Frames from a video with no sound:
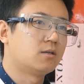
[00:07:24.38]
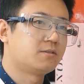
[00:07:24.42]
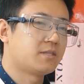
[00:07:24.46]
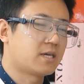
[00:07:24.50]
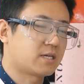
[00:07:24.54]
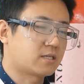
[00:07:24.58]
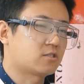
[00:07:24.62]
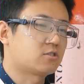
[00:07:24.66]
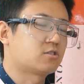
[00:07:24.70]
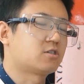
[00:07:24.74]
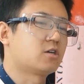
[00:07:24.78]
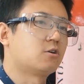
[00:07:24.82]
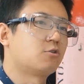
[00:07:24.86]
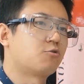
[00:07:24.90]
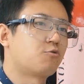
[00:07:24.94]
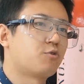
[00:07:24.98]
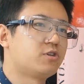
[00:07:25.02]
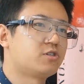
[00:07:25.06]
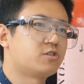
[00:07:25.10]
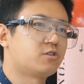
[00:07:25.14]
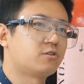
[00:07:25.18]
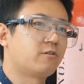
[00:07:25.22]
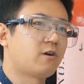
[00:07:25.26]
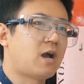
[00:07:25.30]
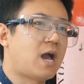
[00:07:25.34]
next
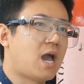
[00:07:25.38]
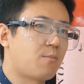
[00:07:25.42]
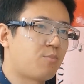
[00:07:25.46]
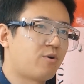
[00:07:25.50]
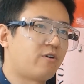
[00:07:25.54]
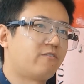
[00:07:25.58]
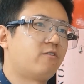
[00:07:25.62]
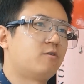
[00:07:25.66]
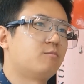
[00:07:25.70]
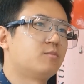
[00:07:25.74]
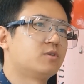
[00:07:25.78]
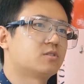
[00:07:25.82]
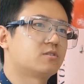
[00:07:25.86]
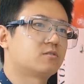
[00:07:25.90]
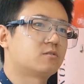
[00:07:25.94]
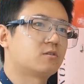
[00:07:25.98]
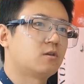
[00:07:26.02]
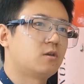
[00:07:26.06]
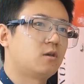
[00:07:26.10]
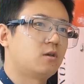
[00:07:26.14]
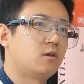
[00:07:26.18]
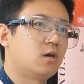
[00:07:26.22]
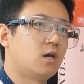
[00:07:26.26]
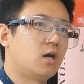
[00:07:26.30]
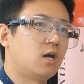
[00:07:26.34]
generation high performance
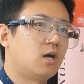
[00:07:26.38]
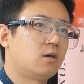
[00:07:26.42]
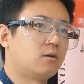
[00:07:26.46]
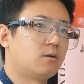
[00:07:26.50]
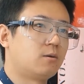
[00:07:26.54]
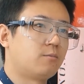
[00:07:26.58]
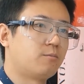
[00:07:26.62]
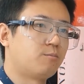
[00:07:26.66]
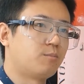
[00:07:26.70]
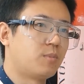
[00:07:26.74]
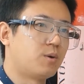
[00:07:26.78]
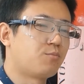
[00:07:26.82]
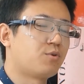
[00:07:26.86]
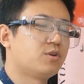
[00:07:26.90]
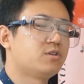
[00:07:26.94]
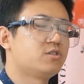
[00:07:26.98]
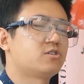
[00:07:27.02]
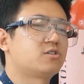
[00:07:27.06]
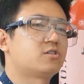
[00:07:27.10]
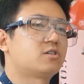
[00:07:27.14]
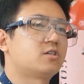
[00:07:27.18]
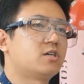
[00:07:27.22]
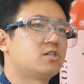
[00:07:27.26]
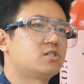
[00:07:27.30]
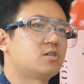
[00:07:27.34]
membrane
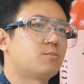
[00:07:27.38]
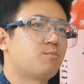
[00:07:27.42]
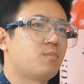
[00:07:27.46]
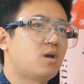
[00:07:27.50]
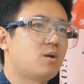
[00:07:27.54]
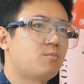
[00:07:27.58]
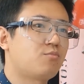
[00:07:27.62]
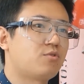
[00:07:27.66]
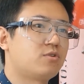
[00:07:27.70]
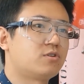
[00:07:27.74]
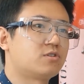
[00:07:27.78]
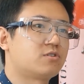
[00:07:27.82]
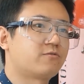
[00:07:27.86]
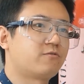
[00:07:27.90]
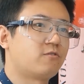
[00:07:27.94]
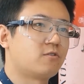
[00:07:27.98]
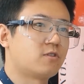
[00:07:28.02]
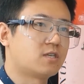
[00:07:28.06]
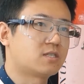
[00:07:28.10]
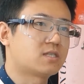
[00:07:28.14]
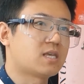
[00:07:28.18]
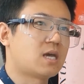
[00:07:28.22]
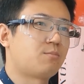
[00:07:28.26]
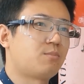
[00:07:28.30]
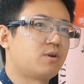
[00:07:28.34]
distillation membranes for
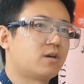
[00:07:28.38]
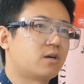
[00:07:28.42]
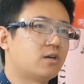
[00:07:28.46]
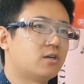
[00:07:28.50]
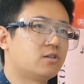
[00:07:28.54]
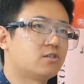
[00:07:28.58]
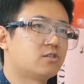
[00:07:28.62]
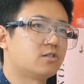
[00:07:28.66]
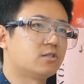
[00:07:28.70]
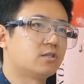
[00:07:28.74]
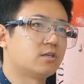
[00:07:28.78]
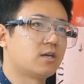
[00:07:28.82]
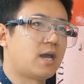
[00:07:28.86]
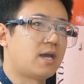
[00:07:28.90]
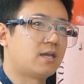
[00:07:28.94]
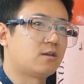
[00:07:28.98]
this application.